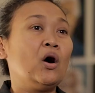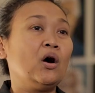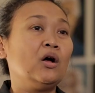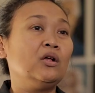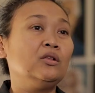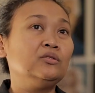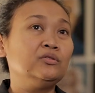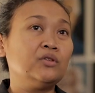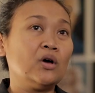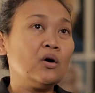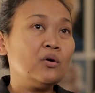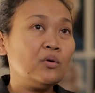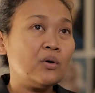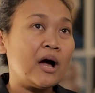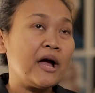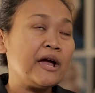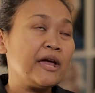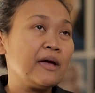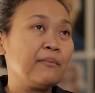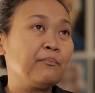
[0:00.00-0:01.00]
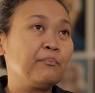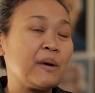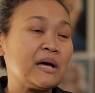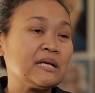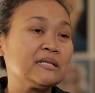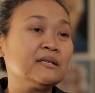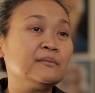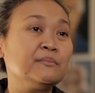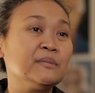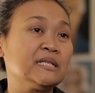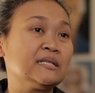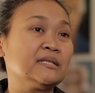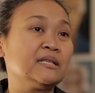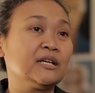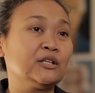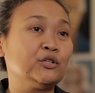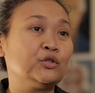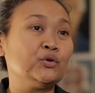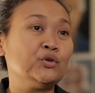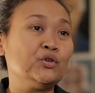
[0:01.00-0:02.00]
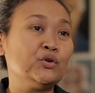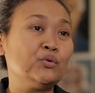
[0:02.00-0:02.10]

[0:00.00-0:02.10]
Although I am pessimistic to